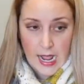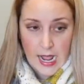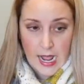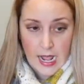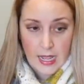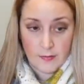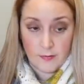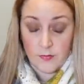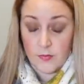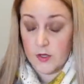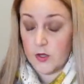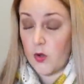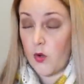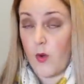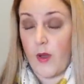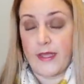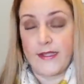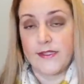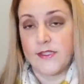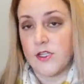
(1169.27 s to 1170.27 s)
I'm
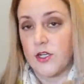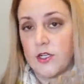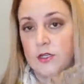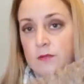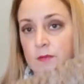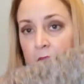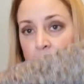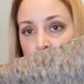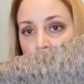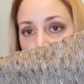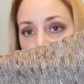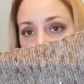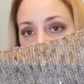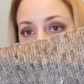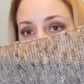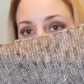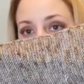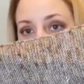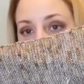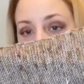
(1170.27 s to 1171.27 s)
quite certain my
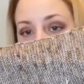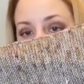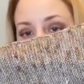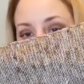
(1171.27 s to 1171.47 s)
gauge is